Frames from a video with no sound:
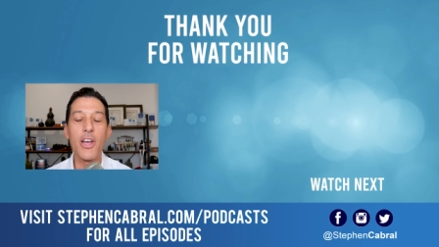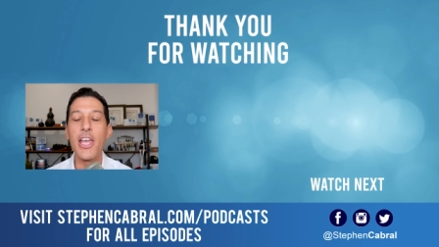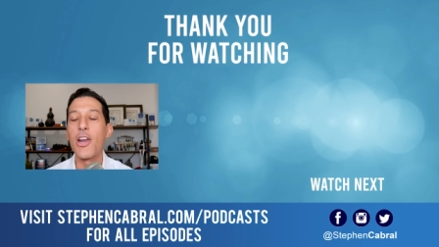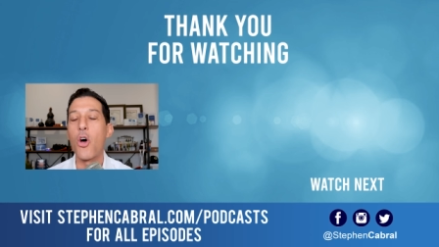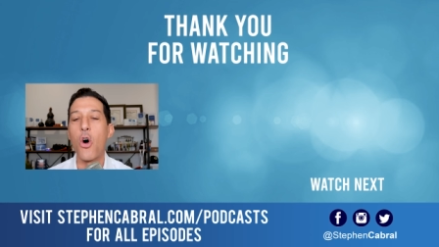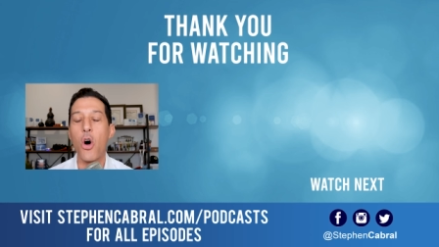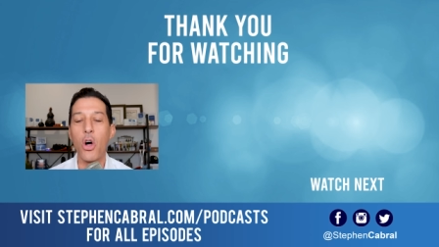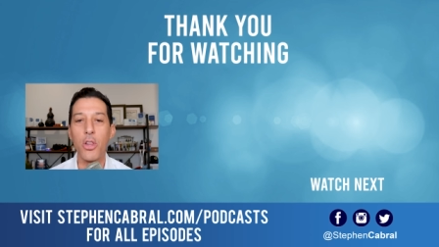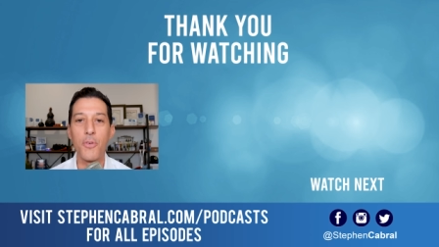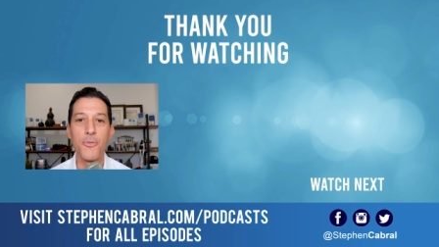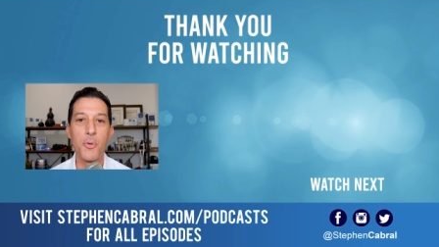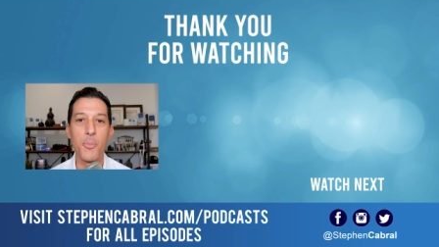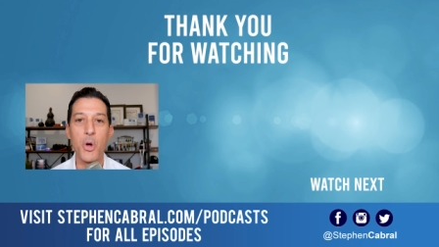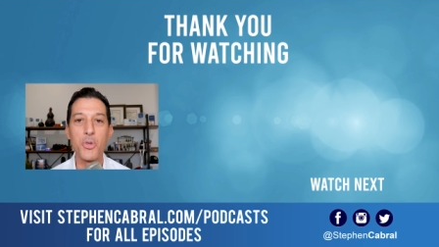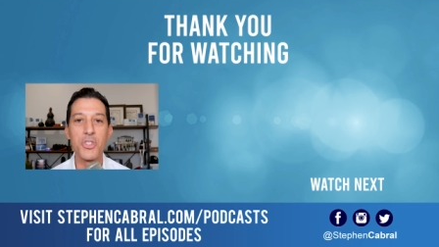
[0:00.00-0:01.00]
and all of the
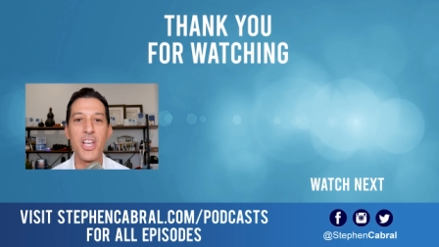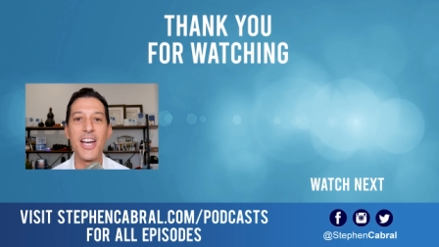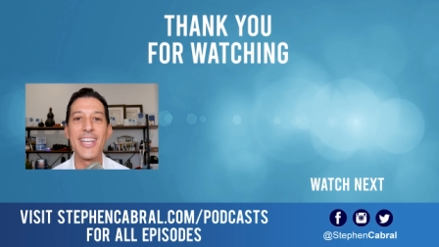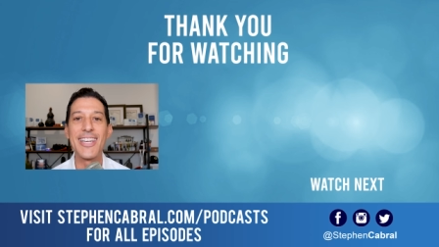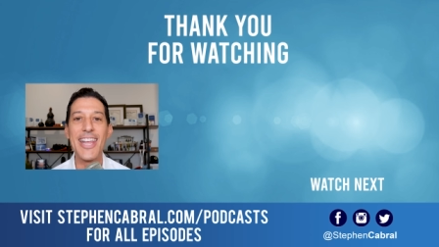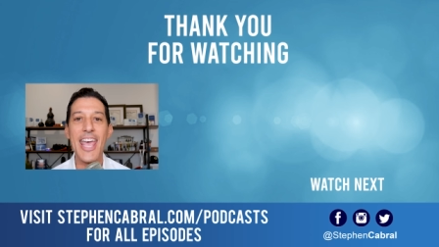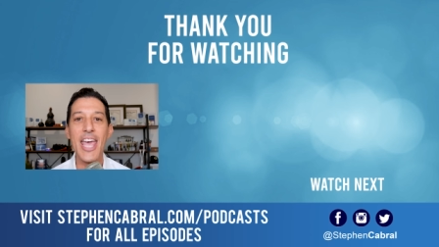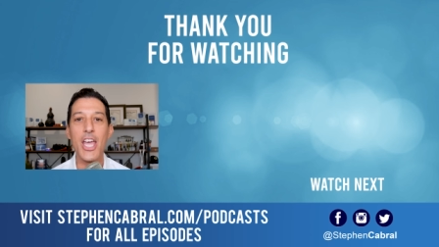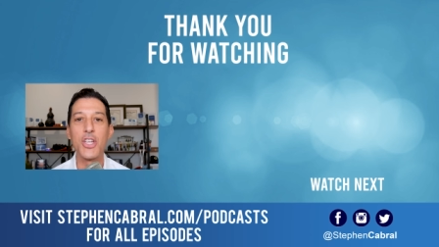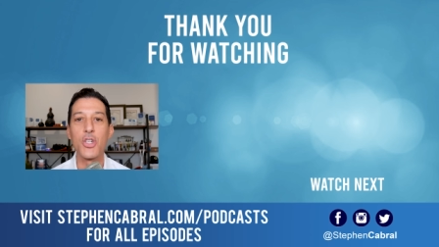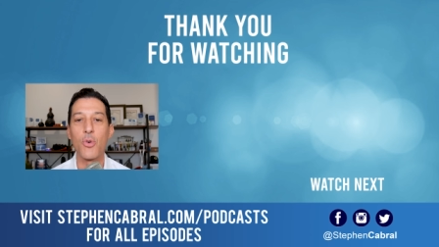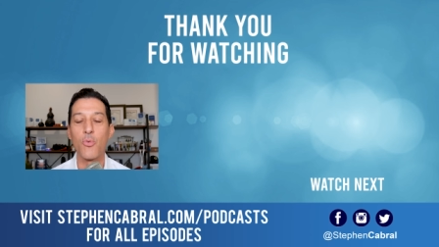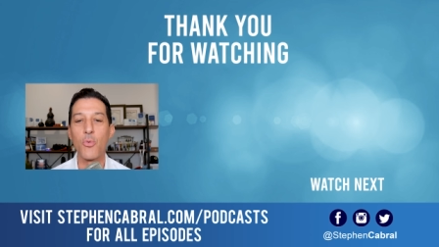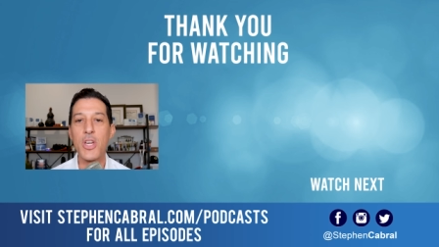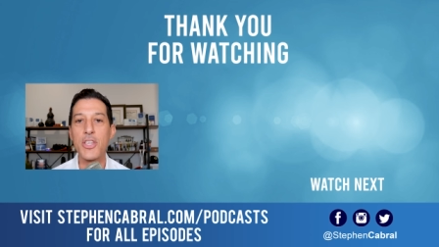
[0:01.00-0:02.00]
most cutting-edge
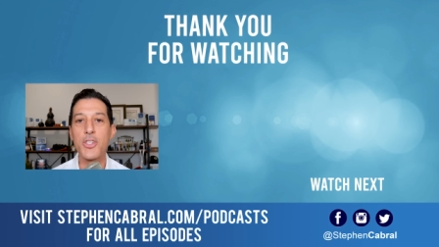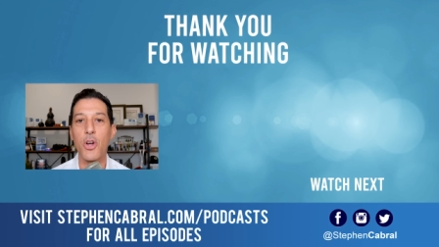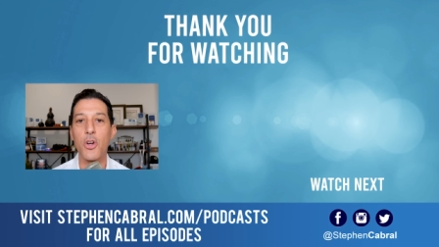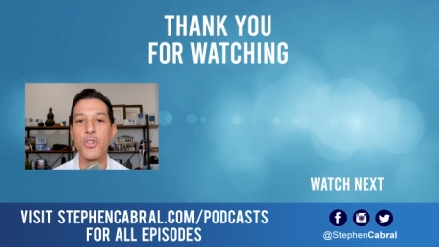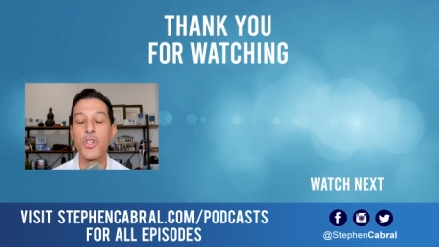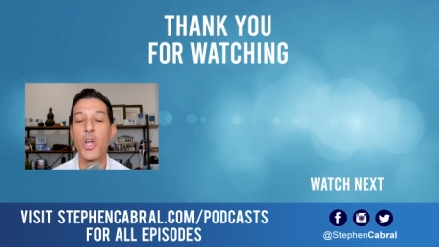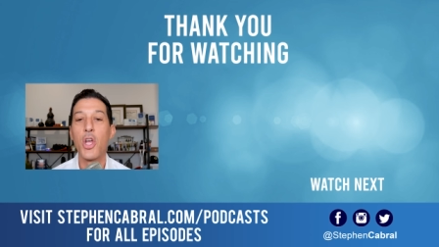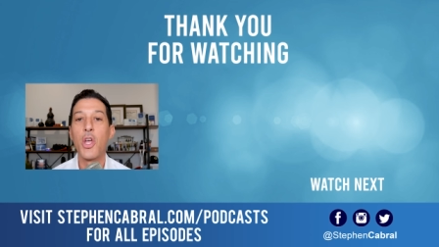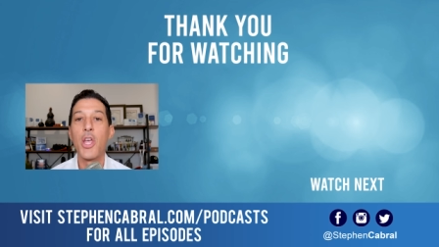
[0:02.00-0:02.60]
research.